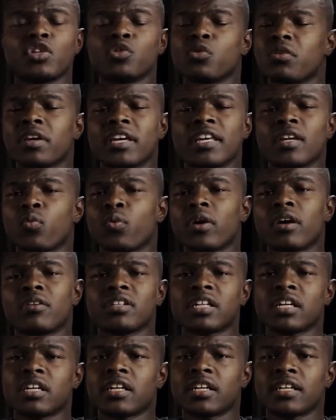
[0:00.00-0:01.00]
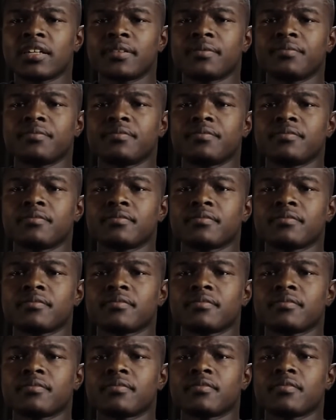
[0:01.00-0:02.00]
you don't get it well
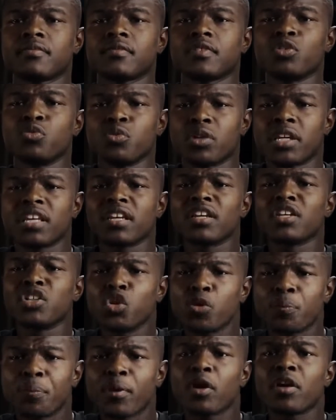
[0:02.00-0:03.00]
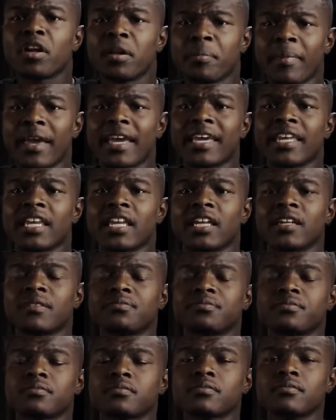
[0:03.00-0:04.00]
done. You get it, you barely made
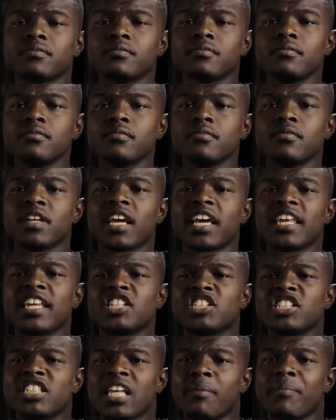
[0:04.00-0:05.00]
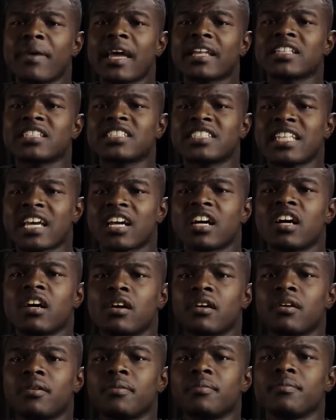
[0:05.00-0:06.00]
it. And he stepped back and said,
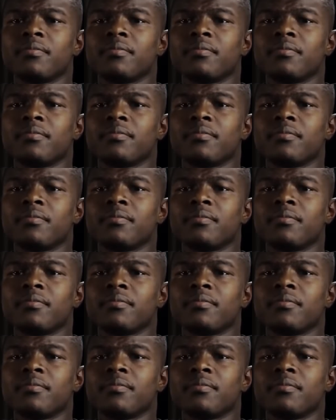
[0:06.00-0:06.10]
come.